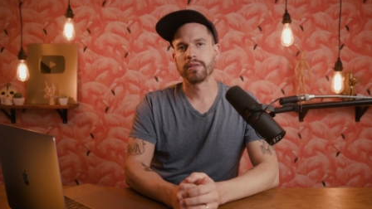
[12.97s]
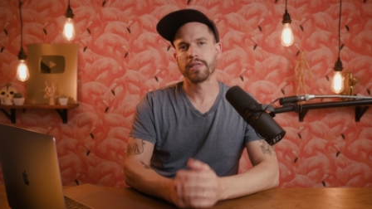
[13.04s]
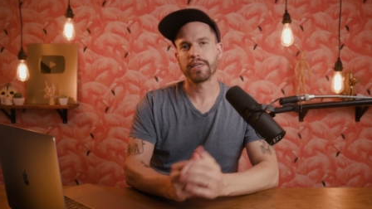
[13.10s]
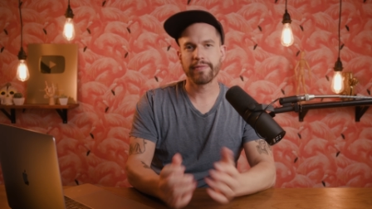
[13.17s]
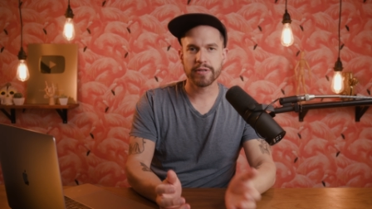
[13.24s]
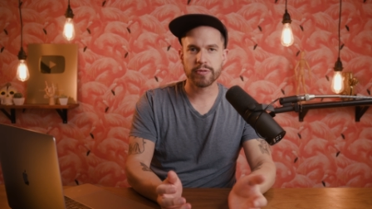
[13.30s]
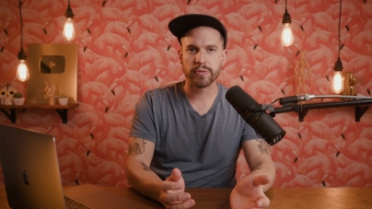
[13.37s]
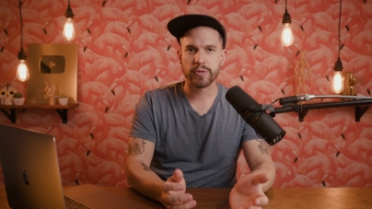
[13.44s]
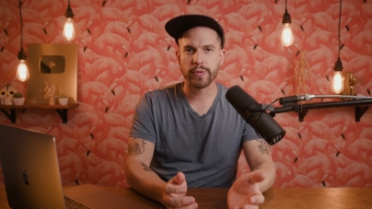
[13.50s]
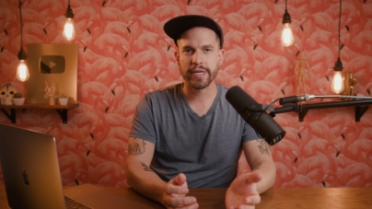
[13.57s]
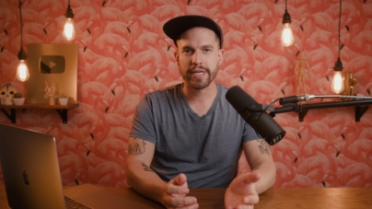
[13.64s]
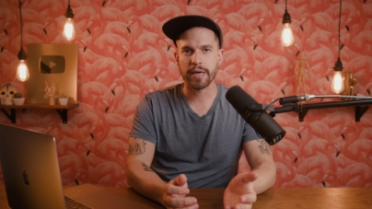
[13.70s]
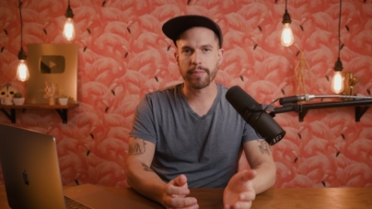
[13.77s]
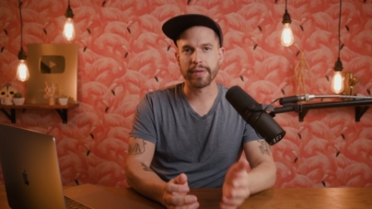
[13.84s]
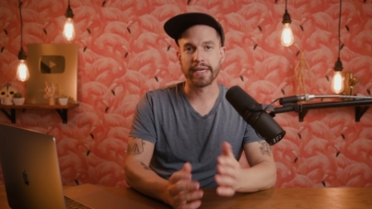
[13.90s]
The difference
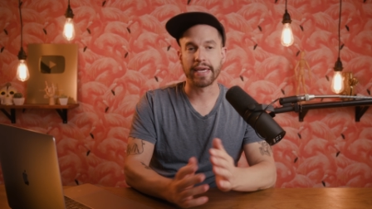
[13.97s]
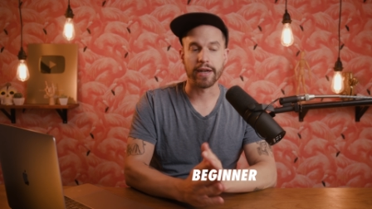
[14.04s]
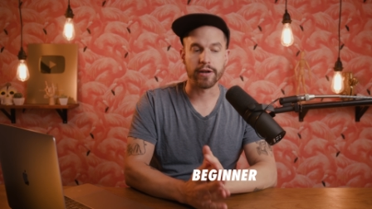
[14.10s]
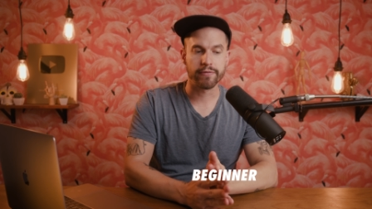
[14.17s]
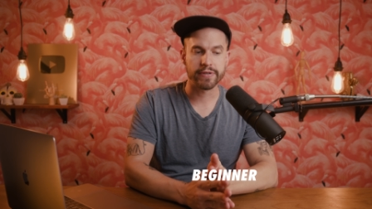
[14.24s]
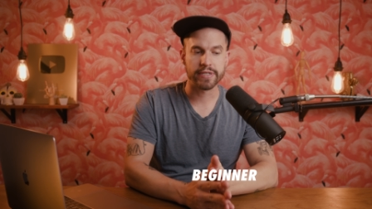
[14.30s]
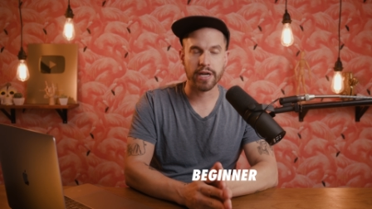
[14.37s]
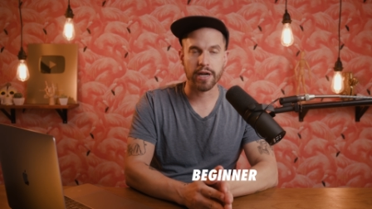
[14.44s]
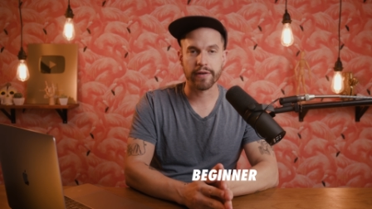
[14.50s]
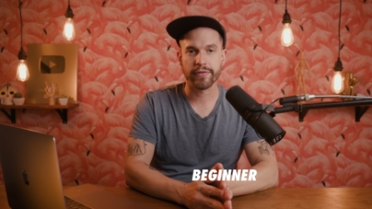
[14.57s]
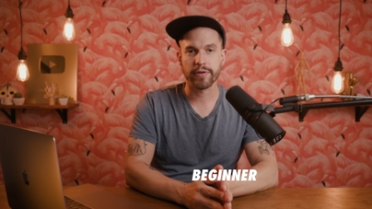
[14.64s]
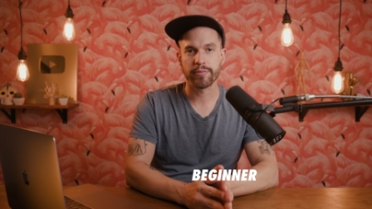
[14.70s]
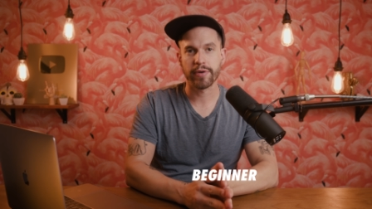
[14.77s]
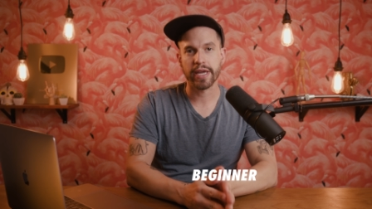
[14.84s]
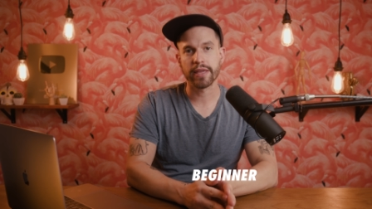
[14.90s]
between a beginner
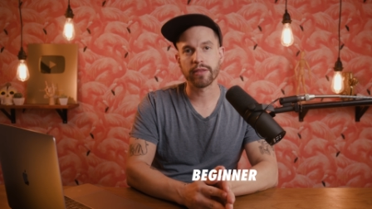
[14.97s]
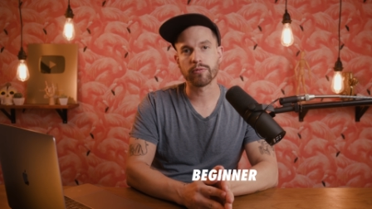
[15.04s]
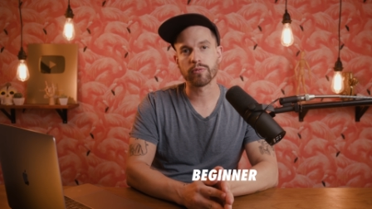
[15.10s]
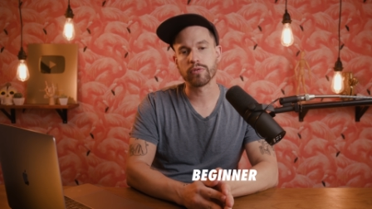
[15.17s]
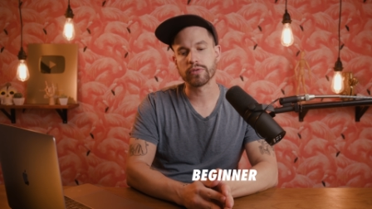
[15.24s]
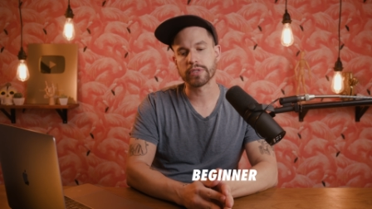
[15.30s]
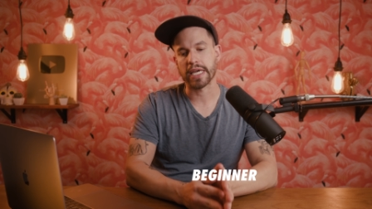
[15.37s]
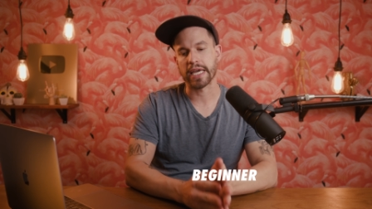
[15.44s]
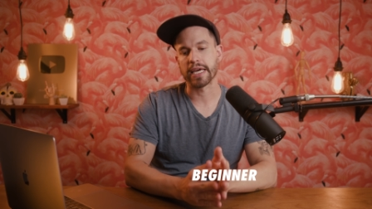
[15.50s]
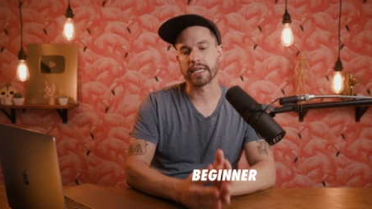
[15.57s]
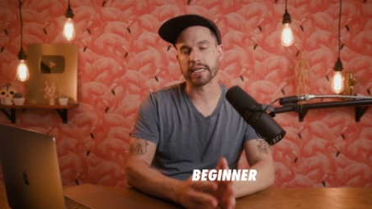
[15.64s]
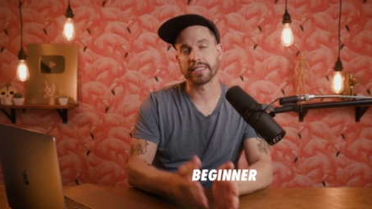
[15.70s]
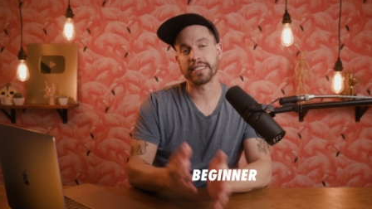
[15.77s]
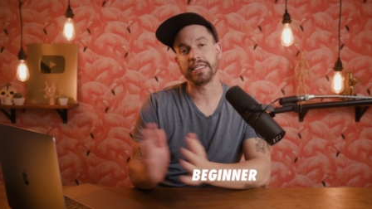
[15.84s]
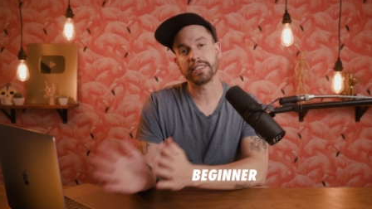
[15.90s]
photographer breaking the rules
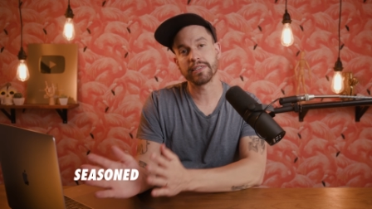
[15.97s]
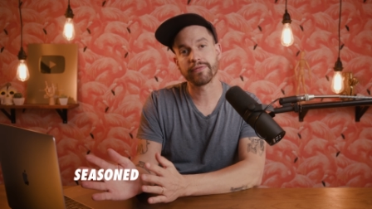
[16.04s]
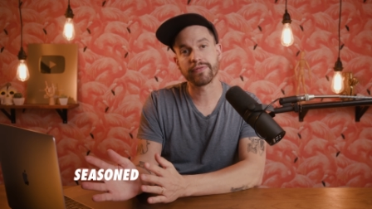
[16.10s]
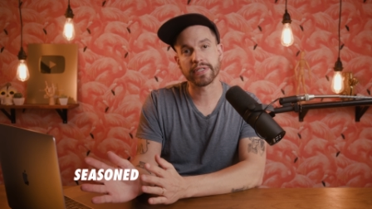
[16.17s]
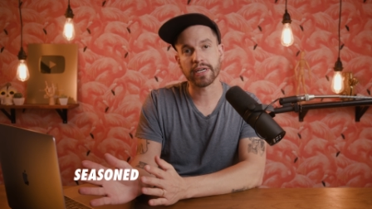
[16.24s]
and a seasoned